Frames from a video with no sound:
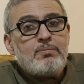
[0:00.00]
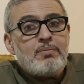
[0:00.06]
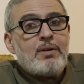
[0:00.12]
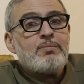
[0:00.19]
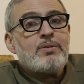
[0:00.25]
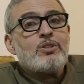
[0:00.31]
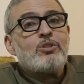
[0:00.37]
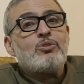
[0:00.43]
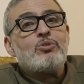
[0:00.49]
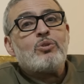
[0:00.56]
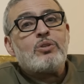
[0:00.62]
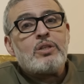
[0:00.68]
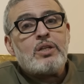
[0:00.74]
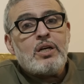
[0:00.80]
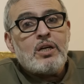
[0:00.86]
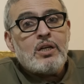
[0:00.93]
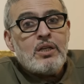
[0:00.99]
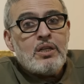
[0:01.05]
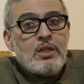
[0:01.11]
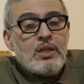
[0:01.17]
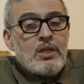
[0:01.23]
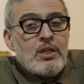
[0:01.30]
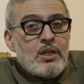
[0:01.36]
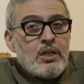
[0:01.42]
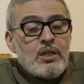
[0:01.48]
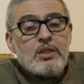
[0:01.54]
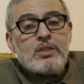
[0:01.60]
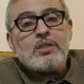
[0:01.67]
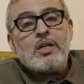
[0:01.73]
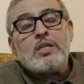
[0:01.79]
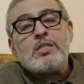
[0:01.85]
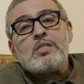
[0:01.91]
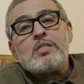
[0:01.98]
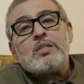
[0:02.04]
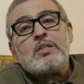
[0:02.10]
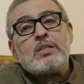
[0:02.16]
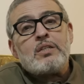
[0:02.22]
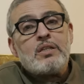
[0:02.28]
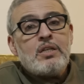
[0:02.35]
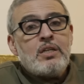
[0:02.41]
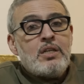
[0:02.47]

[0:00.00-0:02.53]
Mohammed al-Durra, Nasser.